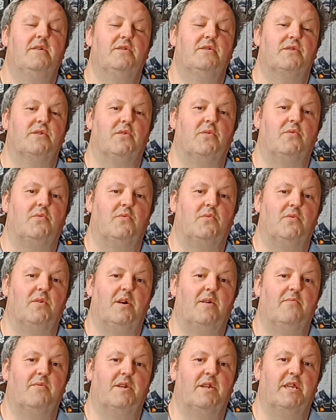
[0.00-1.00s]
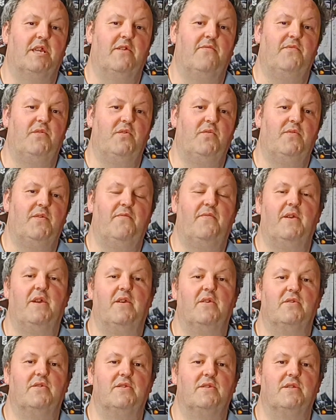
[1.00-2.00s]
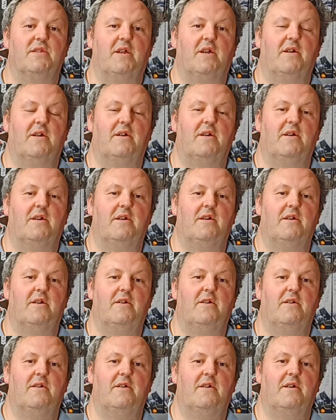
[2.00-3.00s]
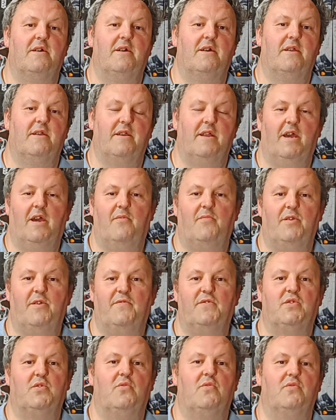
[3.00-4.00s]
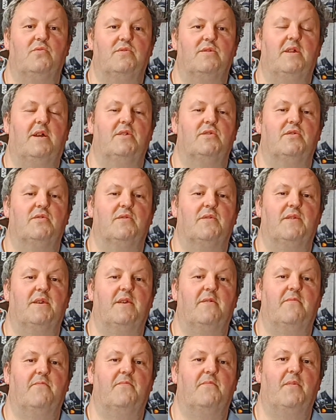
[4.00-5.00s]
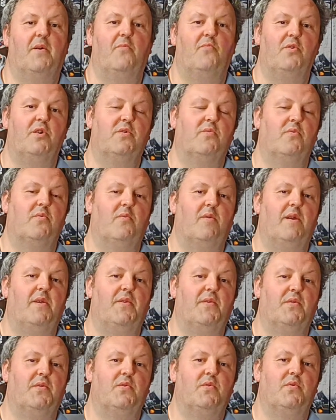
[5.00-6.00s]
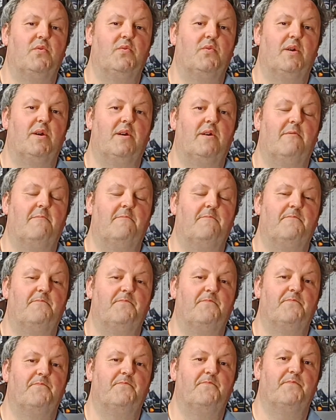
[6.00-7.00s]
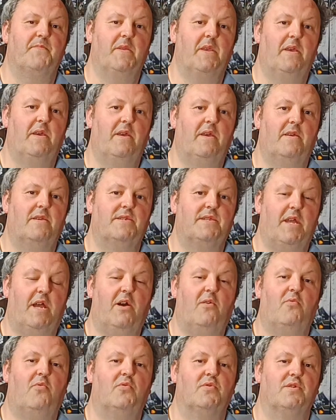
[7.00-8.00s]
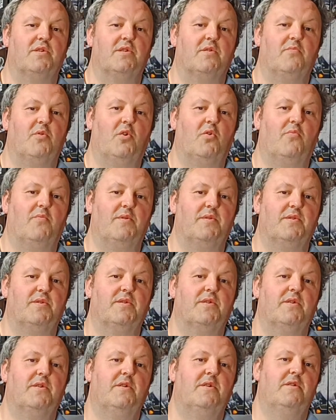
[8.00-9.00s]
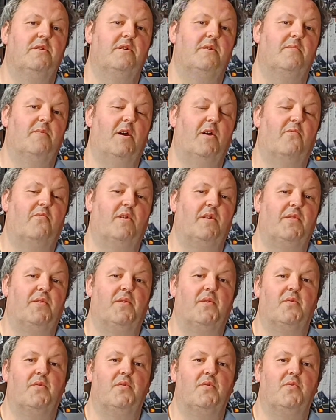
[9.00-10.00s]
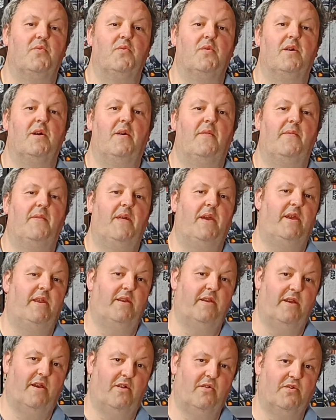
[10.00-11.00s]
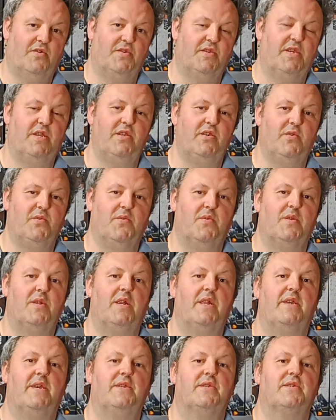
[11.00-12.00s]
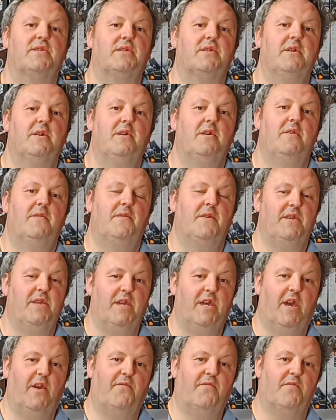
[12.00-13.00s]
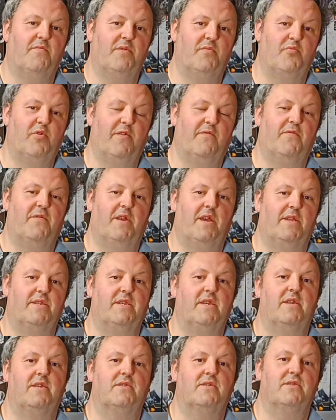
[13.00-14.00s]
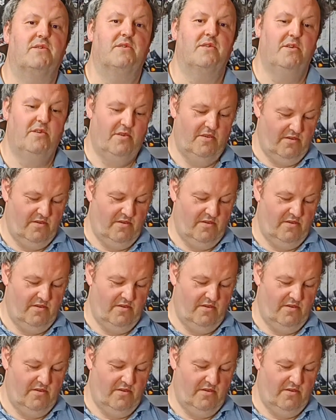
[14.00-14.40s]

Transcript: So I'm going to give you the figures and that and how many have sold and that sort of thing. I'm working my way through Star Wars at the moment. I'm halfway through, and then I'll continue through the list that you get from the Brick Fanatics.